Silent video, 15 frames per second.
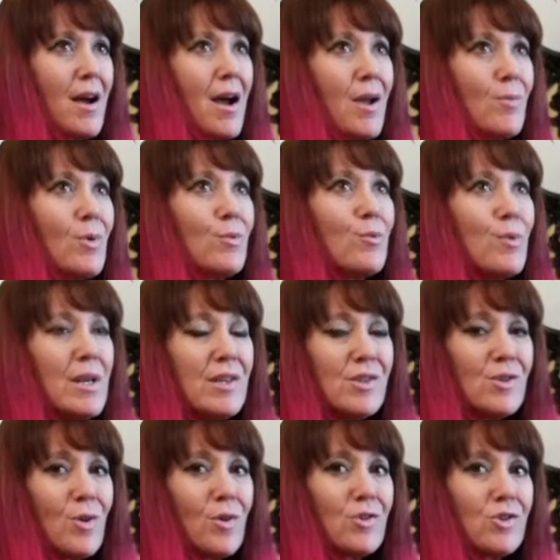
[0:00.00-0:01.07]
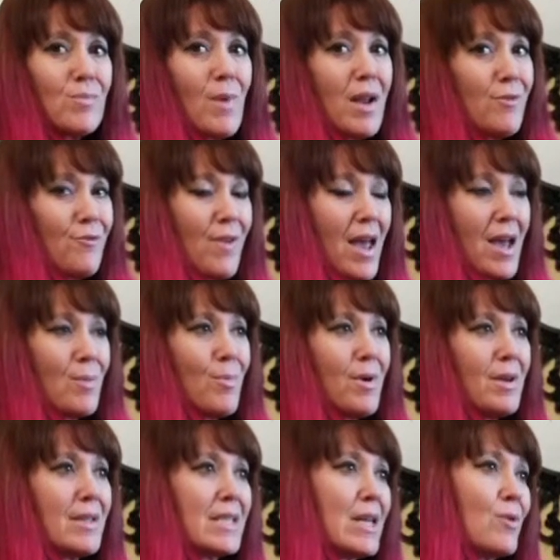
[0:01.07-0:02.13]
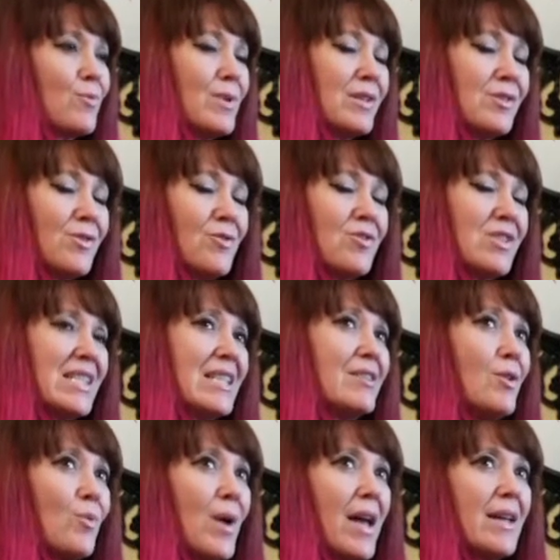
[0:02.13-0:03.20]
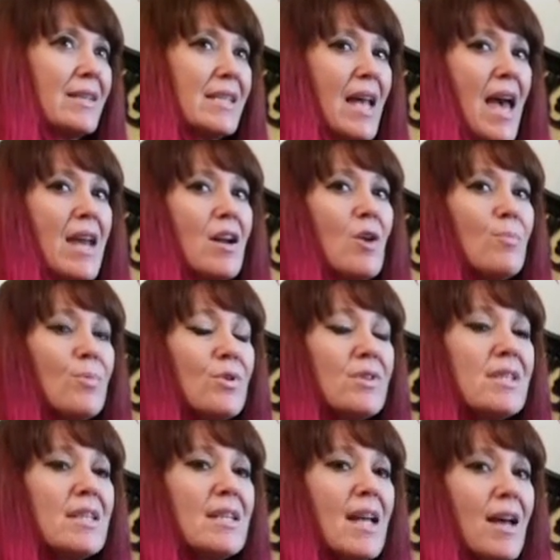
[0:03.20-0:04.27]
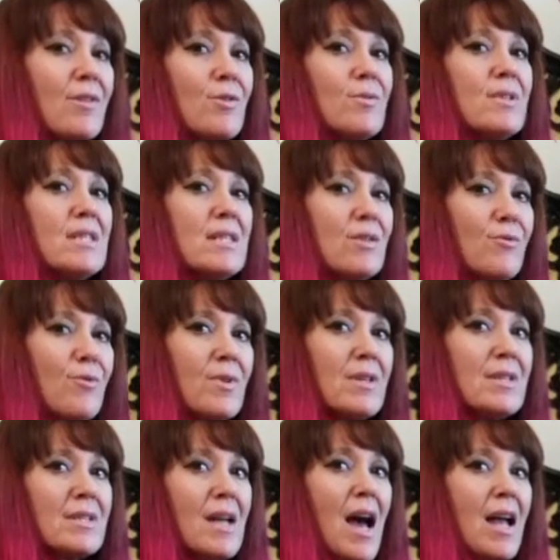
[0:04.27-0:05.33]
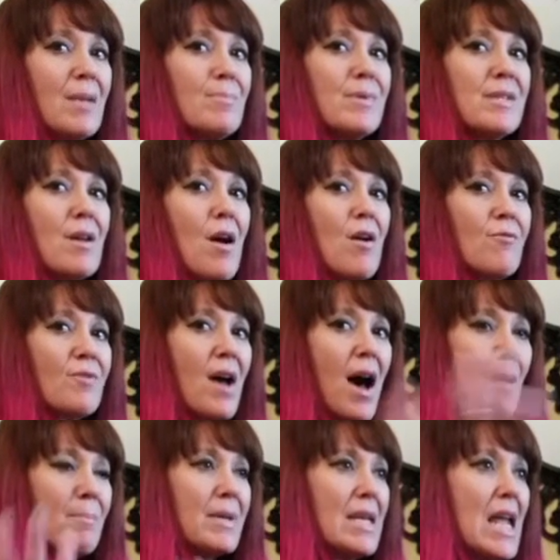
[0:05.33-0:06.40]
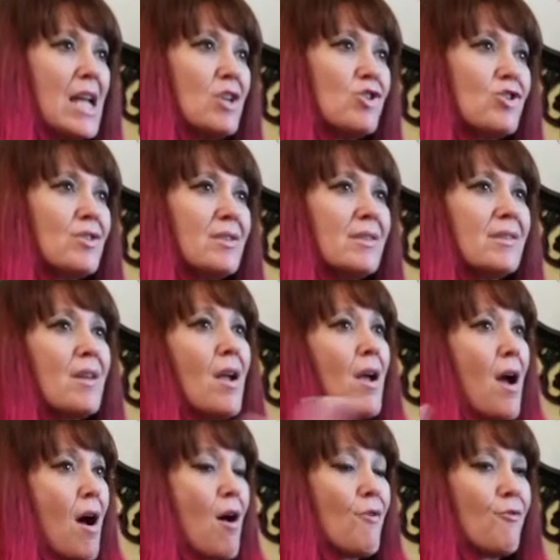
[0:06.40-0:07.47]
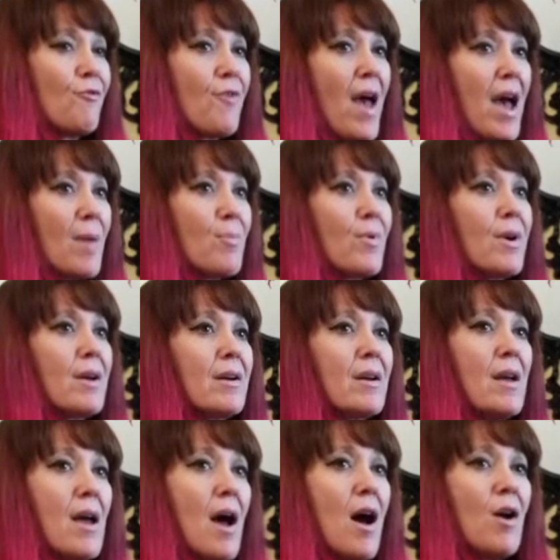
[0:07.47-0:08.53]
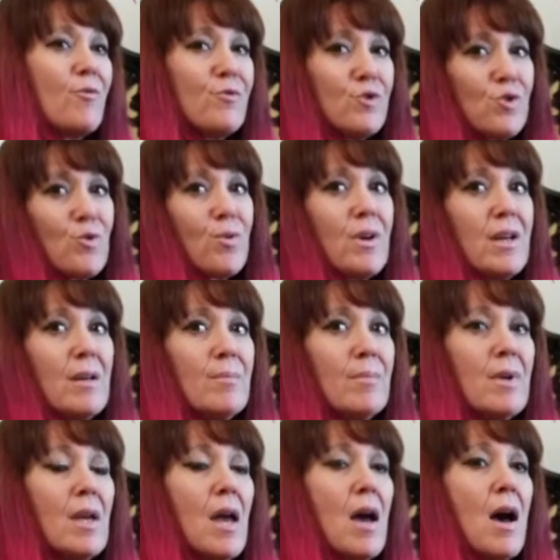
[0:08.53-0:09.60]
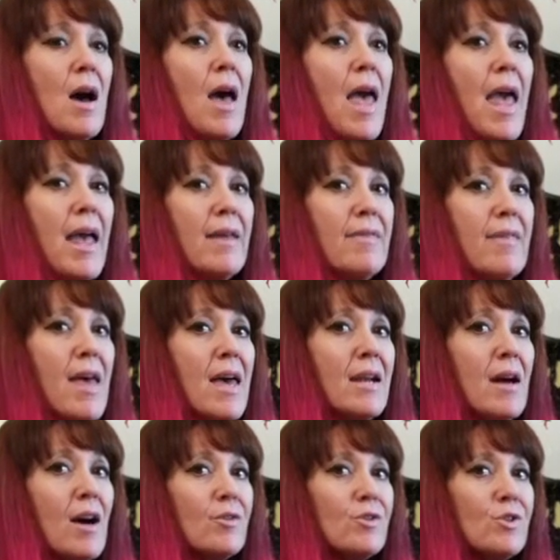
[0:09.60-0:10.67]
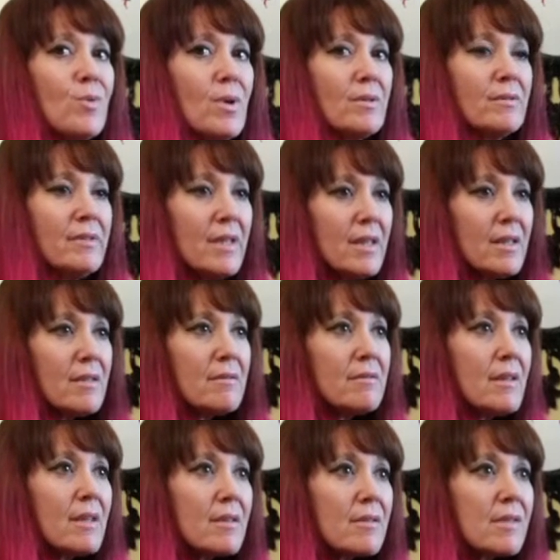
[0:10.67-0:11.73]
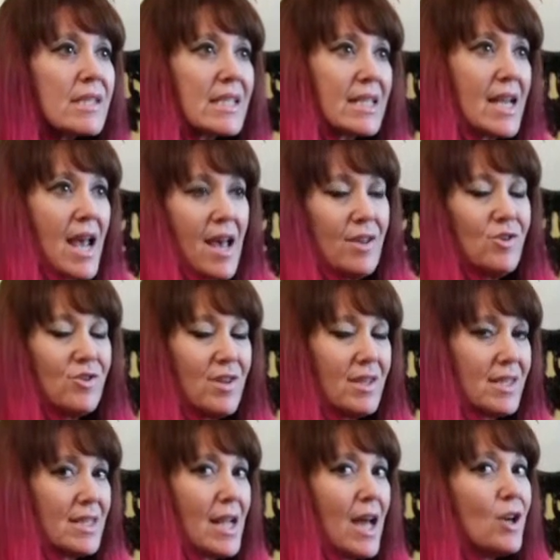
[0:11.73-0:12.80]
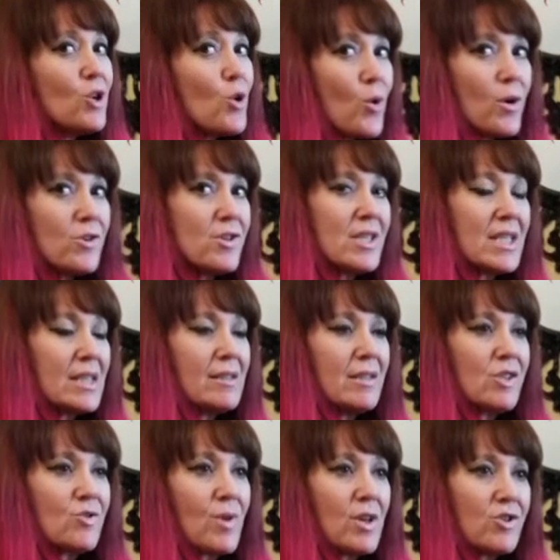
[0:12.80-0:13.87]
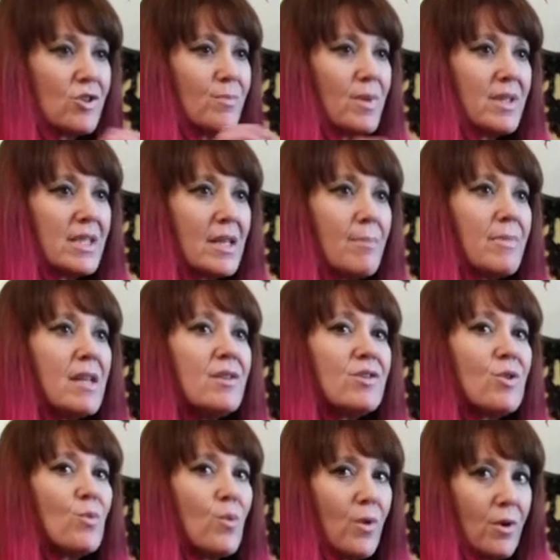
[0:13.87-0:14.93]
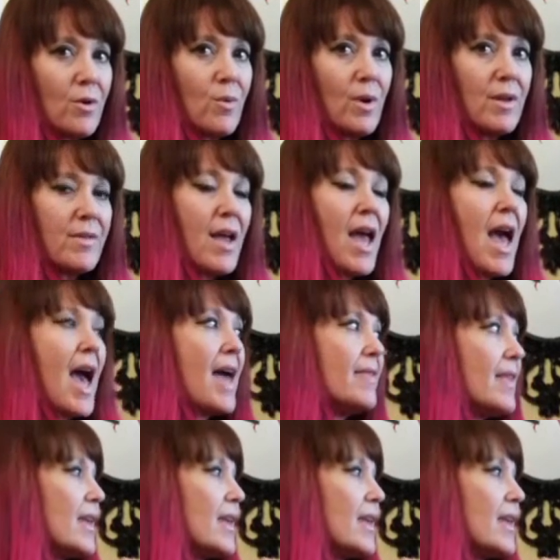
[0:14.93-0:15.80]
I will research my fabrics, I'll research silhouettes, and I'll put together different types of combinations of fabric, of trim, and then I'll do a little sketch that's not a gorgeous illustration, but something to work with, and